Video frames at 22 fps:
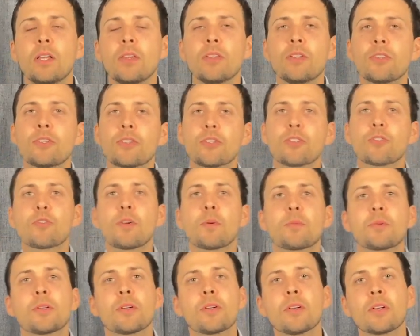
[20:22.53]
There's a
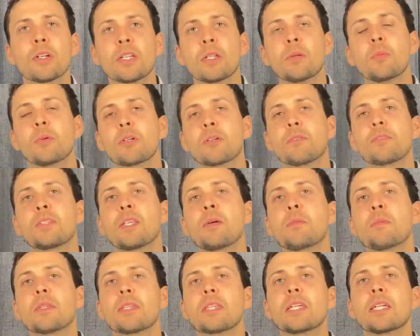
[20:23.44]
scripture in the book of
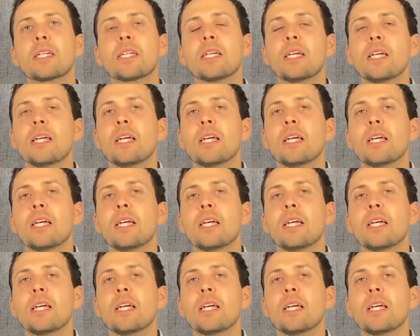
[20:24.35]
Timothy